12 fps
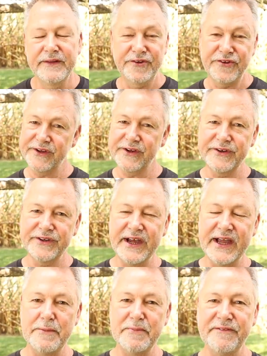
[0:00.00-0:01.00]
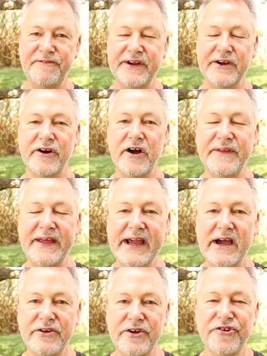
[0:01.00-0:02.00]
This is a good time to figure all that
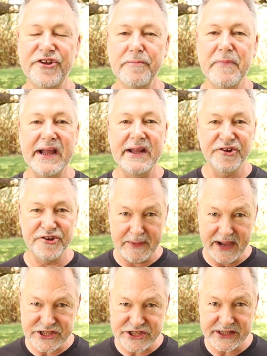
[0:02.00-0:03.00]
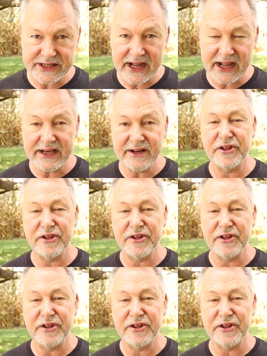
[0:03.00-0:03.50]
out using my inspection guide.